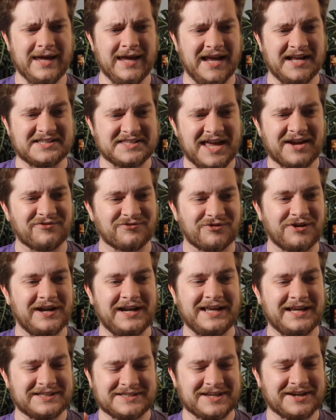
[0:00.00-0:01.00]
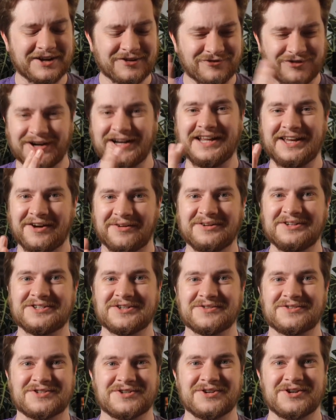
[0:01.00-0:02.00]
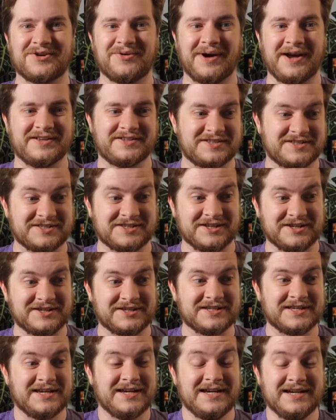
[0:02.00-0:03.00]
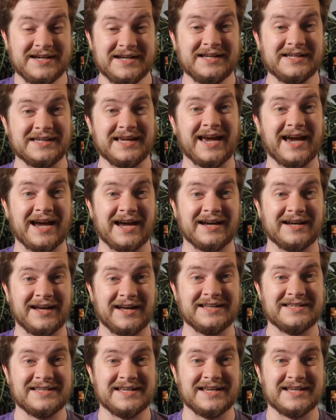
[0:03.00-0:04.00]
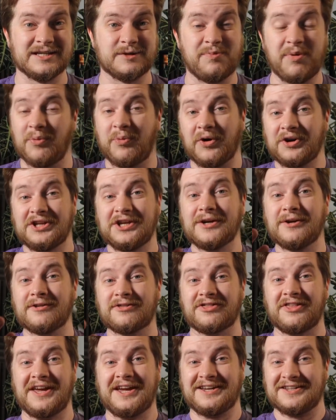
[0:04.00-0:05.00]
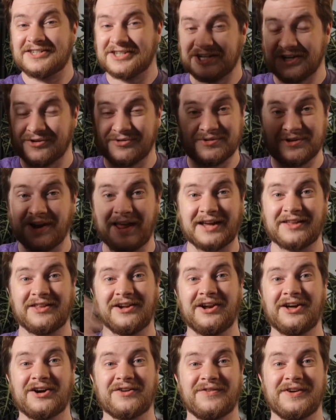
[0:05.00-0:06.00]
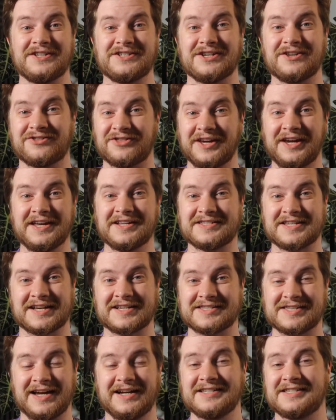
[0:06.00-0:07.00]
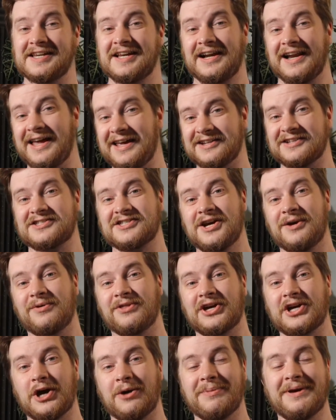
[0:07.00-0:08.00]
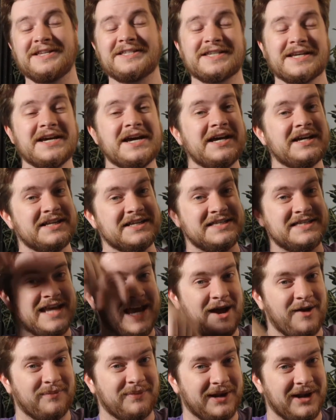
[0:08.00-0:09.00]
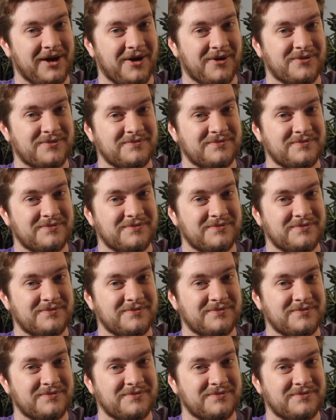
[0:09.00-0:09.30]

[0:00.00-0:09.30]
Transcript: is that really... Did I really only do two quests and... Yeah, I did. But what do you think? Do you like the look of it? Do you think it's exciting? Let us know with a comment down below.